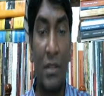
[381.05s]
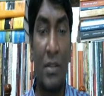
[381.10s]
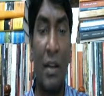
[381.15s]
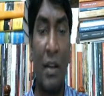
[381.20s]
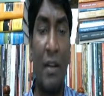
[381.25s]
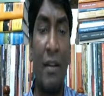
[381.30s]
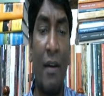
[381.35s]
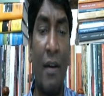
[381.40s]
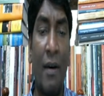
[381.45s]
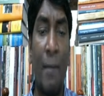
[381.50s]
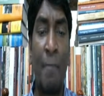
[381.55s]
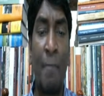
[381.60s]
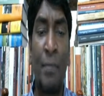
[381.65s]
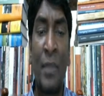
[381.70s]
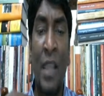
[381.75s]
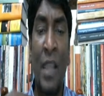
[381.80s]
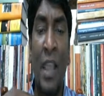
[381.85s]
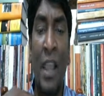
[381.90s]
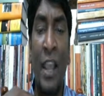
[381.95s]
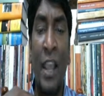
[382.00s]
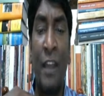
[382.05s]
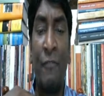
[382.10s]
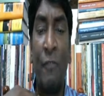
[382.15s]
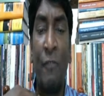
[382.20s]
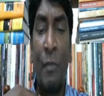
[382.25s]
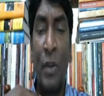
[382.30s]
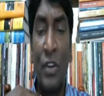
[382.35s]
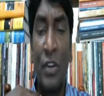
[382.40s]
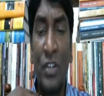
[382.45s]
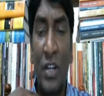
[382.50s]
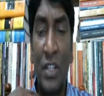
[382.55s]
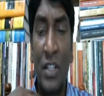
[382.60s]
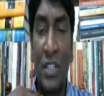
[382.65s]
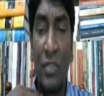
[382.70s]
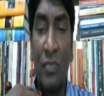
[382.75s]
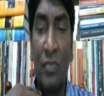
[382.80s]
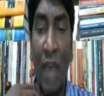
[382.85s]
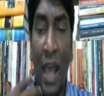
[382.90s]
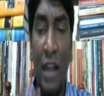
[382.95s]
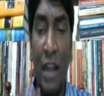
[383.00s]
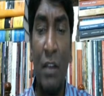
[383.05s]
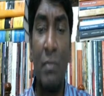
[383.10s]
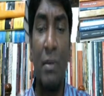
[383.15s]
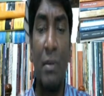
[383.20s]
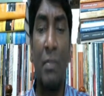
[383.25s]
And information is valuable